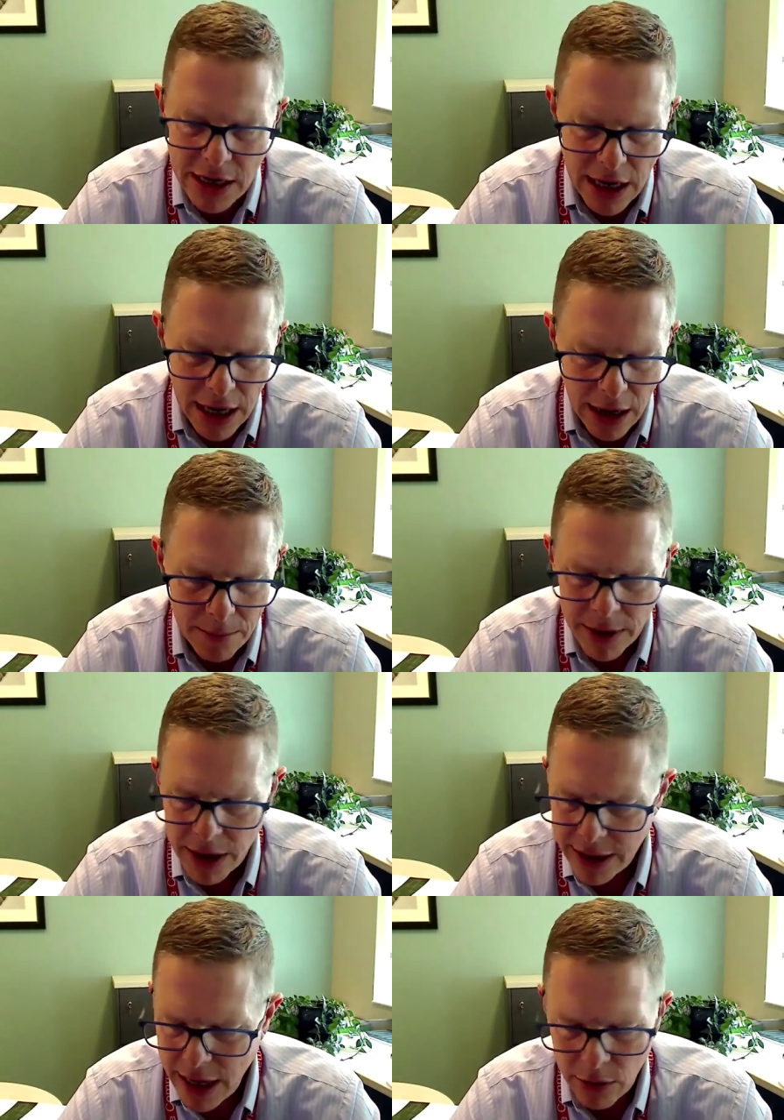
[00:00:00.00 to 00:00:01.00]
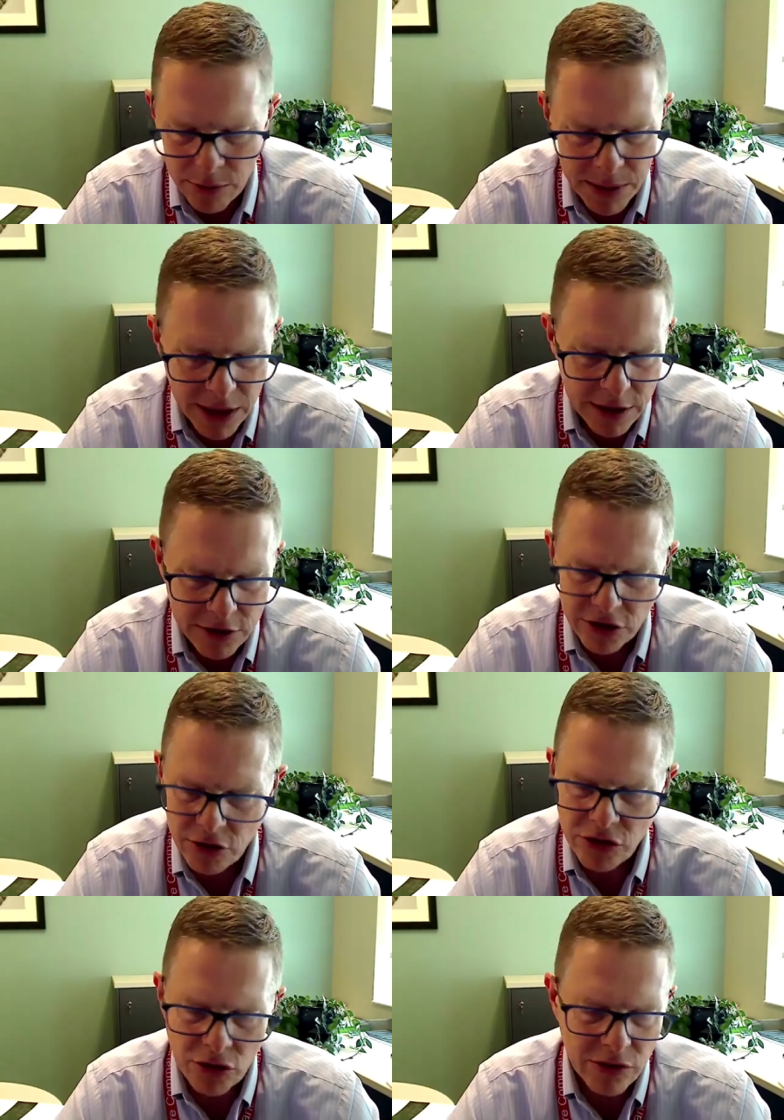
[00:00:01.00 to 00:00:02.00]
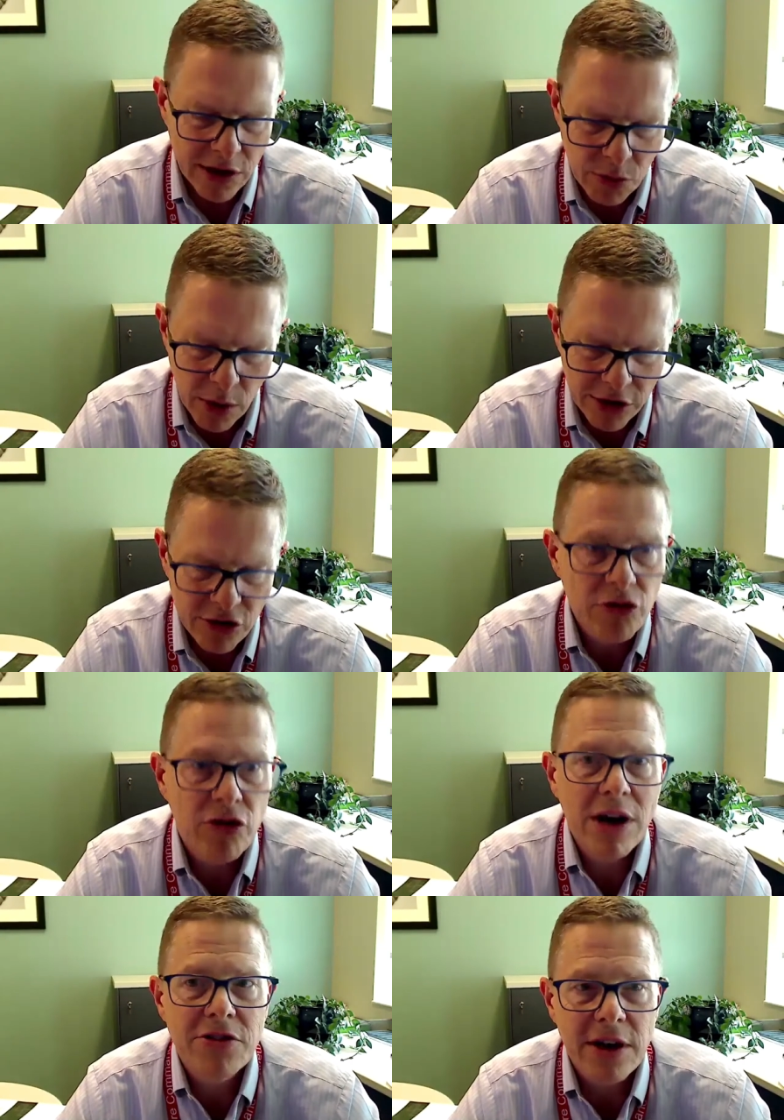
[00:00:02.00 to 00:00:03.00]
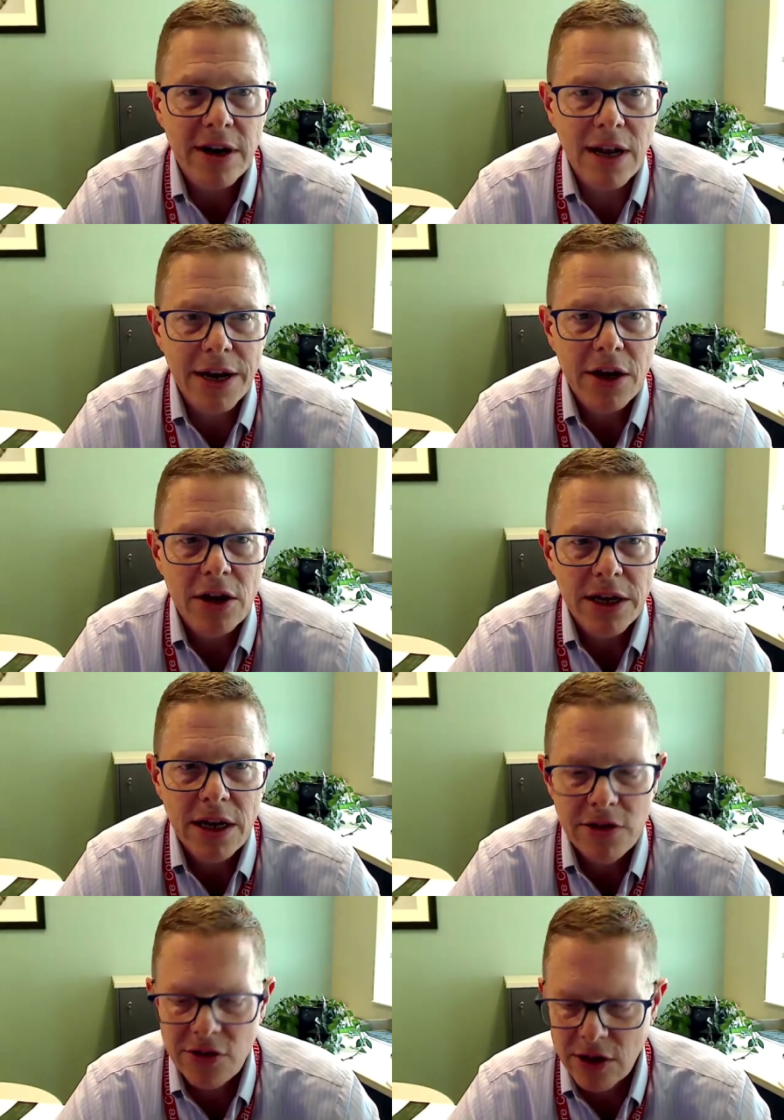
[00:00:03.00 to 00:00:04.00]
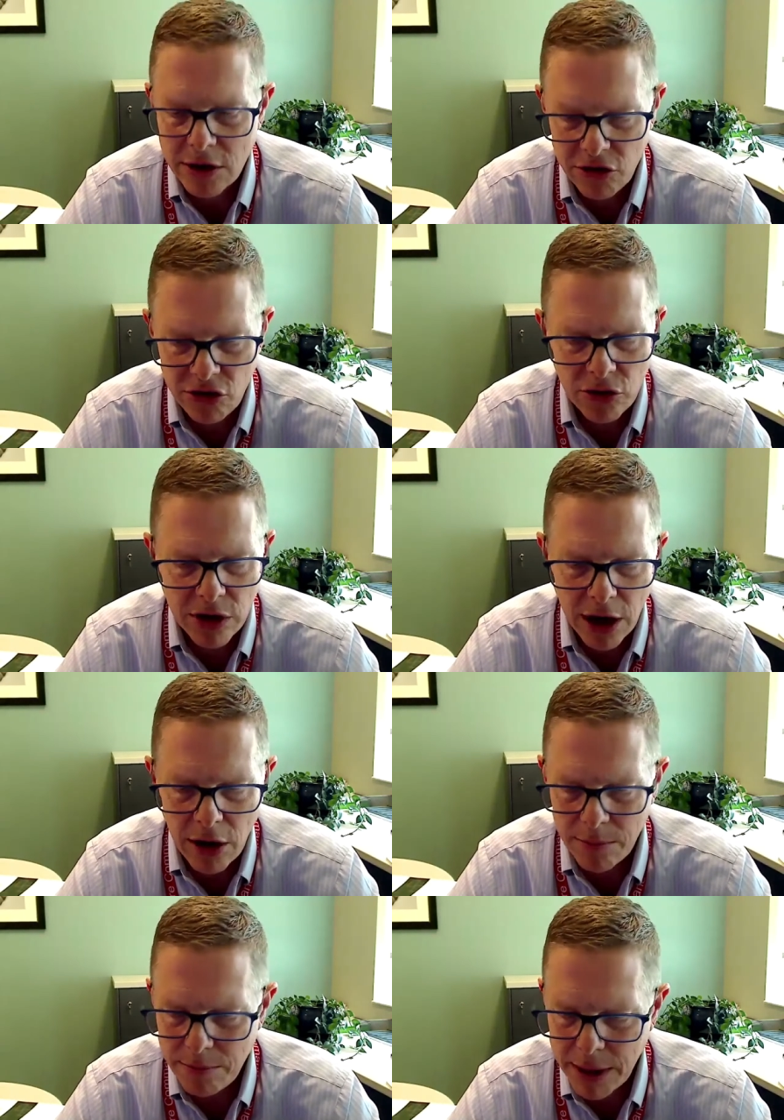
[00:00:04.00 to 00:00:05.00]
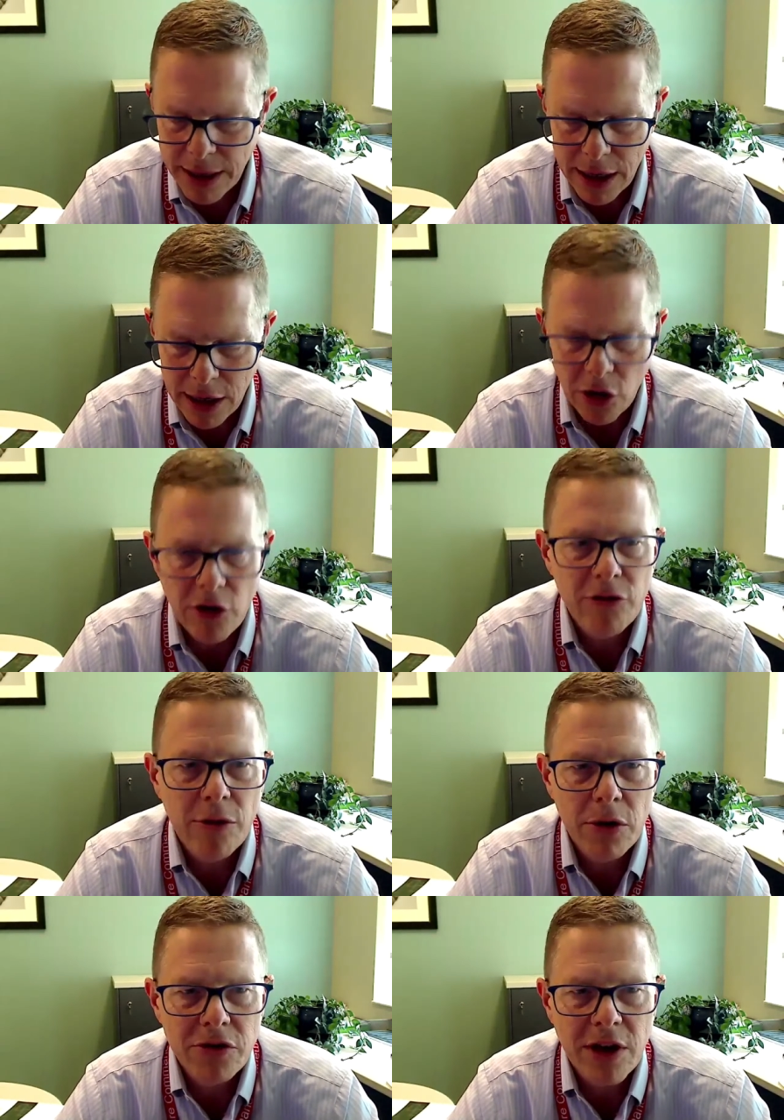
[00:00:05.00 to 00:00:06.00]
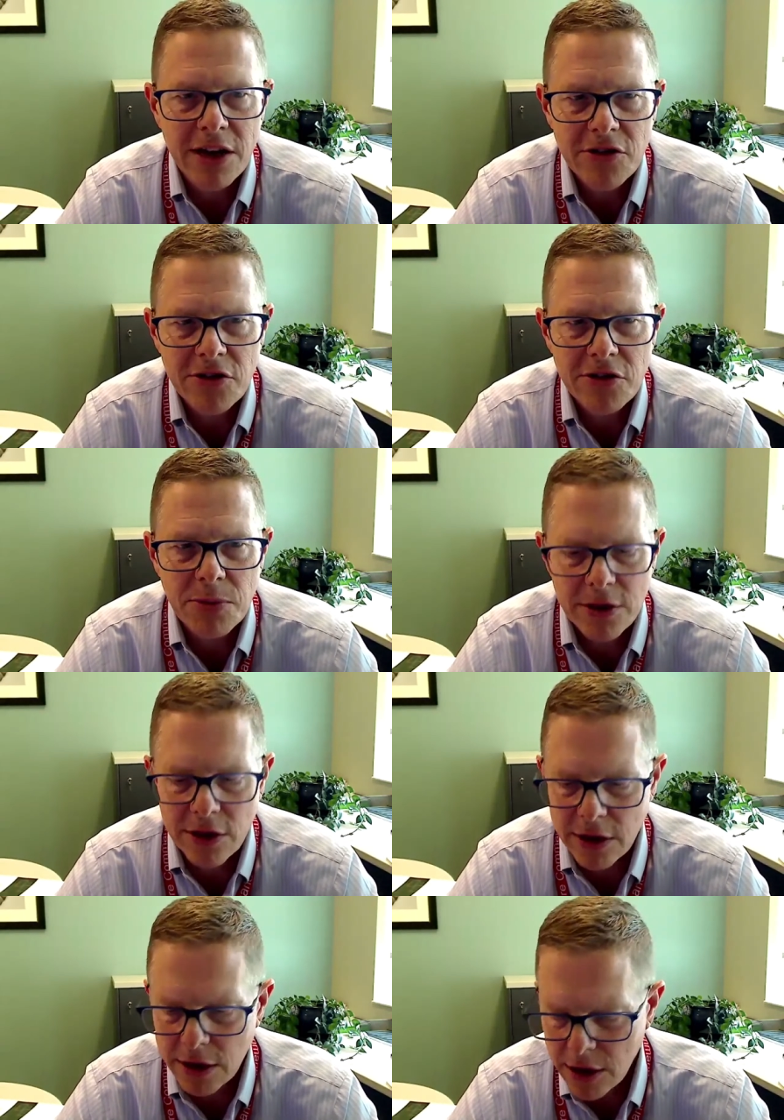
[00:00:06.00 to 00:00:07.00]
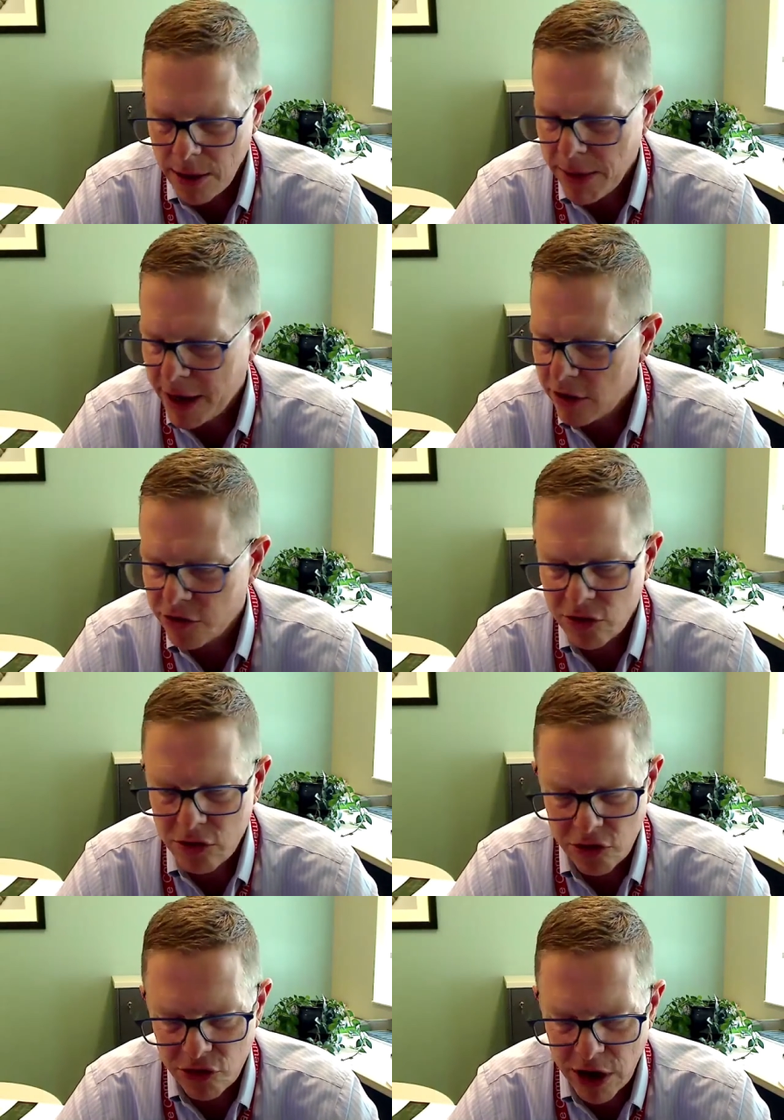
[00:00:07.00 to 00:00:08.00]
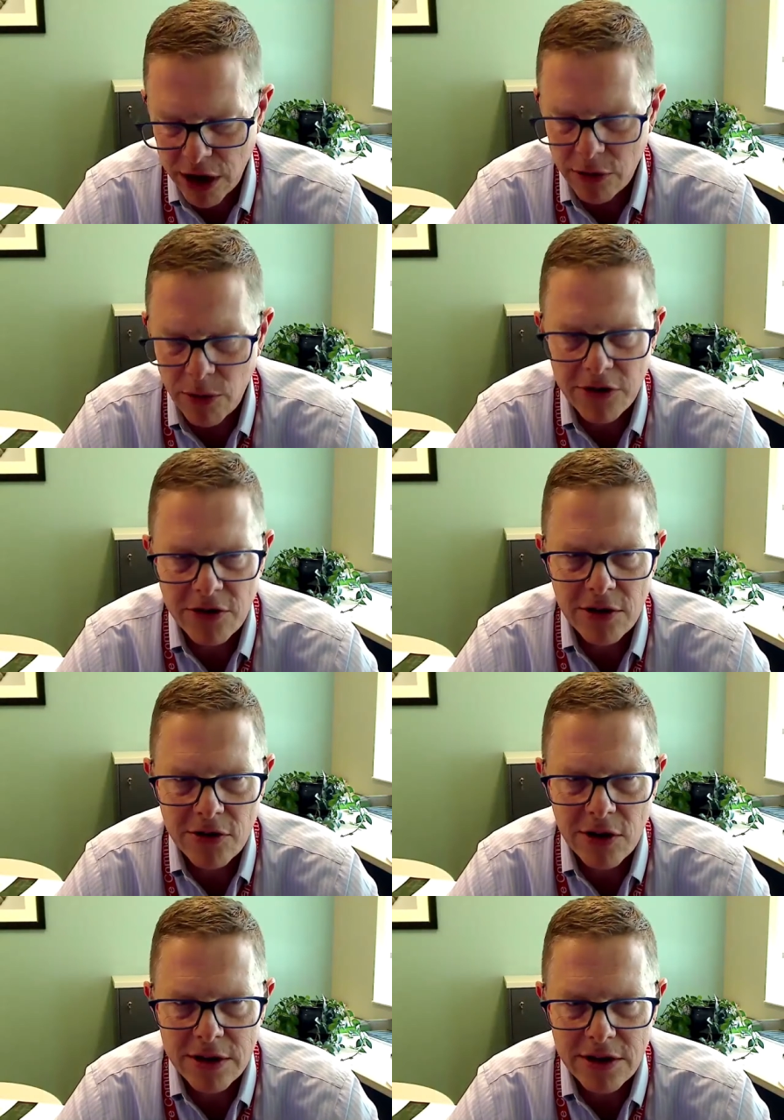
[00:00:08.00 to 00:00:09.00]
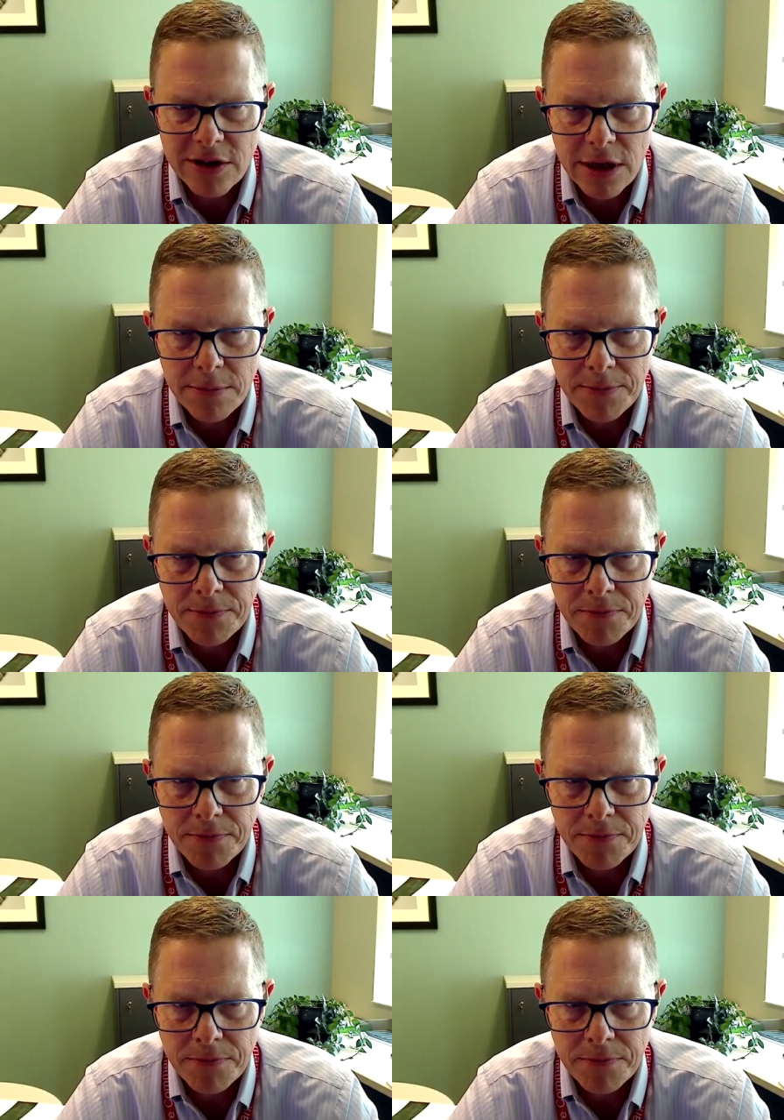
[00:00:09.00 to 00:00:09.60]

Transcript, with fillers: Um, and that would be to do two things one, to address their clinical needs, and two, to help uh, learn from those cases with the medical students and residents on the team.